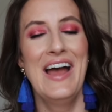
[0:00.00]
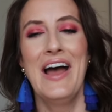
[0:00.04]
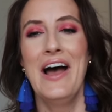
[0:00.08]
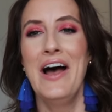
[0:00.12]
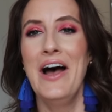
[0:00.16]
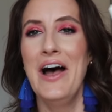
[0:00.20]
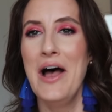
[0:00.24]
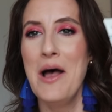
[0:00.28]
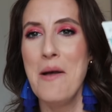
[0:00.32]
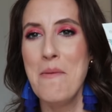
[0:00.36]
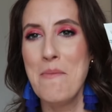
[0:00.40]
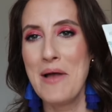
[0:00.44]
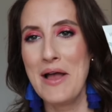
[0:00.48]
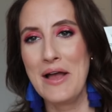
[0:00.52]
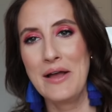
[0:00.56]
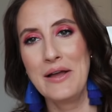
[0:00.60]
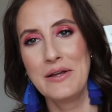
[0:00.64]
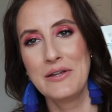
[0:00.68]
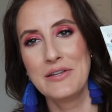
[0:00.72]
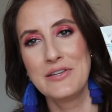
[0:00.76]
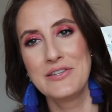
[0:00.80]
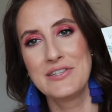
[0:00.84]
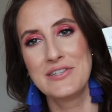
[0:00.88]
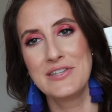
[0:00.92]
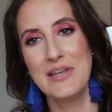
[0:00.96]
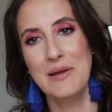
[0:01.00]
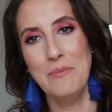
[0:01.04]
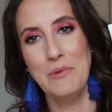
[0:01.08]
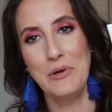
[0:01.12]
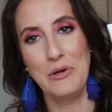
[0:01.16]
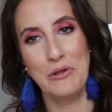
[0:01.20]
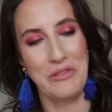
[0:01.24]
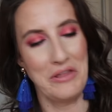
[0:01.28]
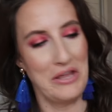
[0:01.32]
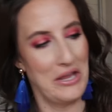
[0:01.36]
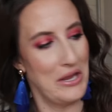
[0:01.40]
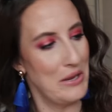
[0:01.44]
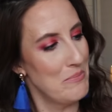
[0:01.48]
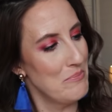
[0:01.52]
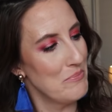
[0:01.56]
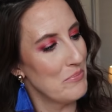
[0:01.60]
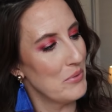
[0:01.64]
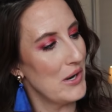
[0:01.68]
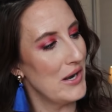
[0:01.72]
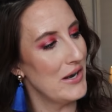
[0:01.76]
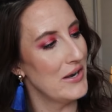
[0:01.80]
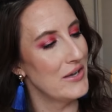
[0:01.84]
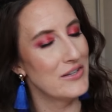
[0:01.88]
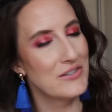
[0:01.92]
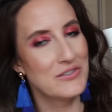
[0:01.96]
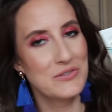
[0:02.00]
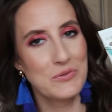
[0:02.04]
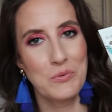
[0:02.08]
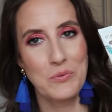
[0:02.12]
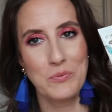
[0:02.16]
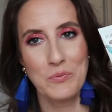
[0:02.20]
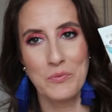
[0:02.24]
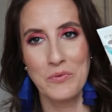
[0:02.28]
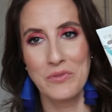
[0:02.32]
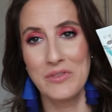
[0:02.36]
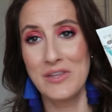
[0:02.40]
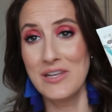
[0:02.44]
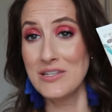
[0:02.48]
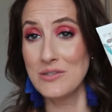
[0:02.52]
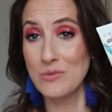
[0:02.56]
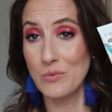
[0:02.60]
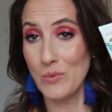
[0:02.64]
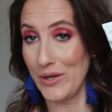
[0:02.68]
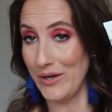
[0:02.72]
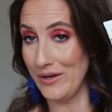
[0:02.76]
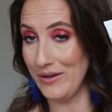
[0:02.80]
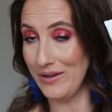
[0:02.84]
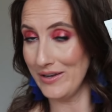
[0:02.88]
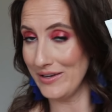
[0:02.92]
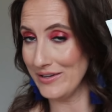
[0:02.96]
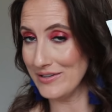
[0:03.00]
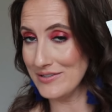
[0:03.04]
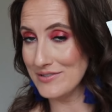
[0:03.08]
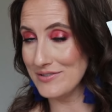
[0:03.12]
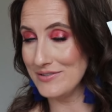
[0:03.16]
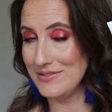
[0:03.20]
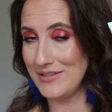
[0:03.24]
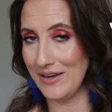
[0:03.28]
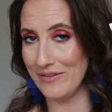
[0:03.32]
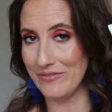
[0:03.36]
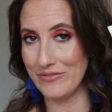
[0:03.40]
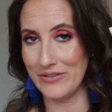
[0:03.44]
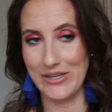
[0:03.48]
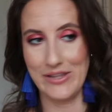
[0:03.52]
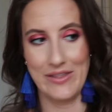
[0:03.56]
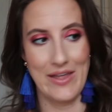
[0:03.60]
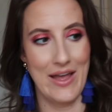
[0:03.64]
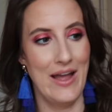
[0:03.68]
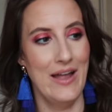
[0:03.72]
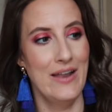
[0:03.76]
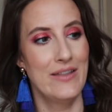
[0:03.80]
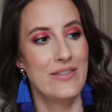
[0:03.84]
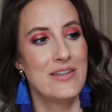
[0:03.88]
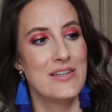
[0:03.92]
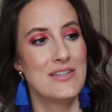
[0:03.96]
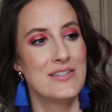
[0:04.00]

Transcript: um, summer theme product, this one is definitely that.